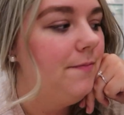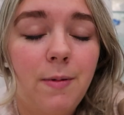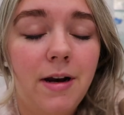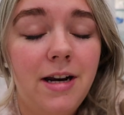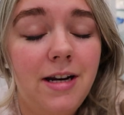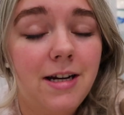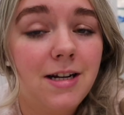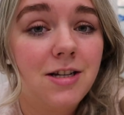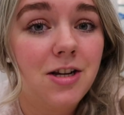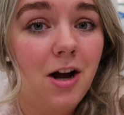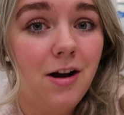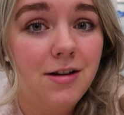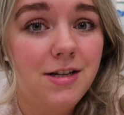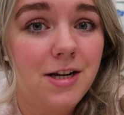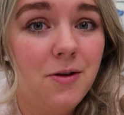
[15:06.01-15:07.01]
It's been an exhausting
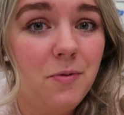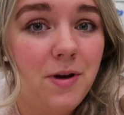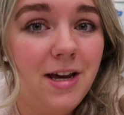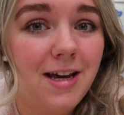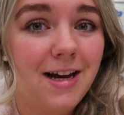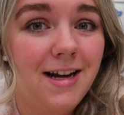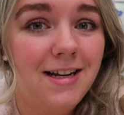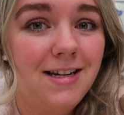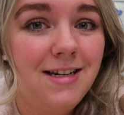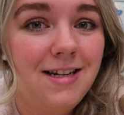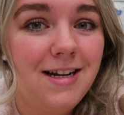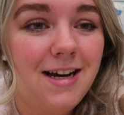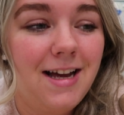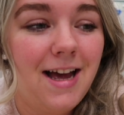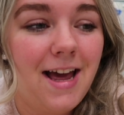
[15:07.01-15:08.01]
exhausting
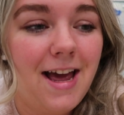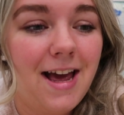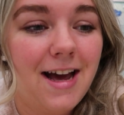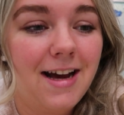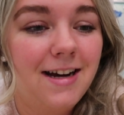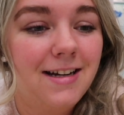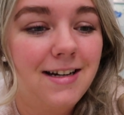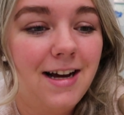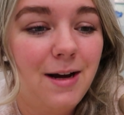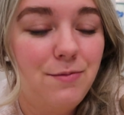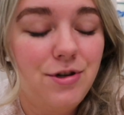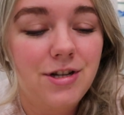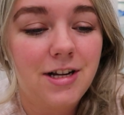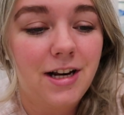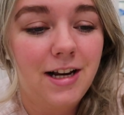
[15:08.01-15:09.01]
weekend and
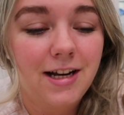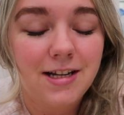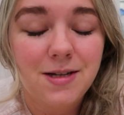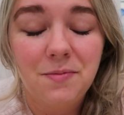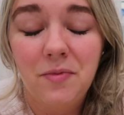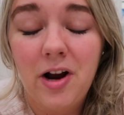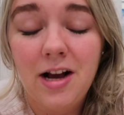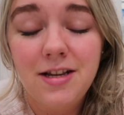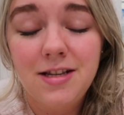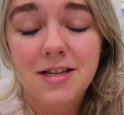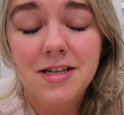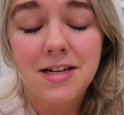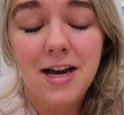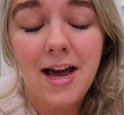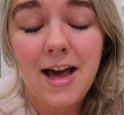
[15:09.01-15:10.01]
I'm just gonna get some
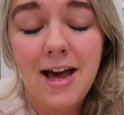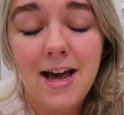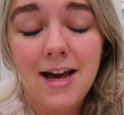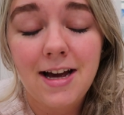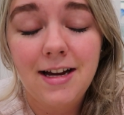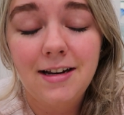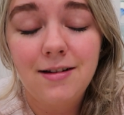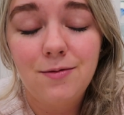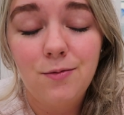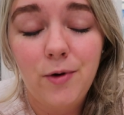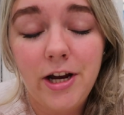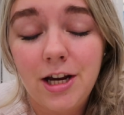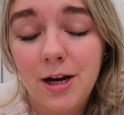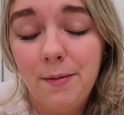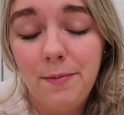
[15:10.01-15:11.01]
rest and
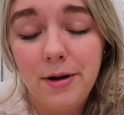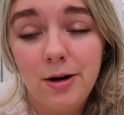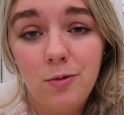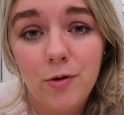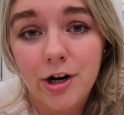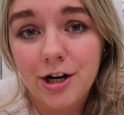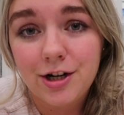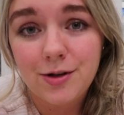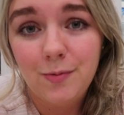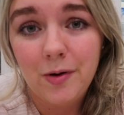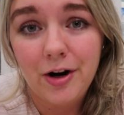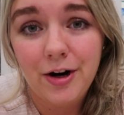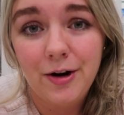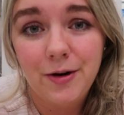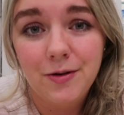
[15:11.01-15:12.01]
wake up and work
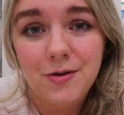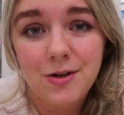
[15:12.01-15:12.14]
tomorrow.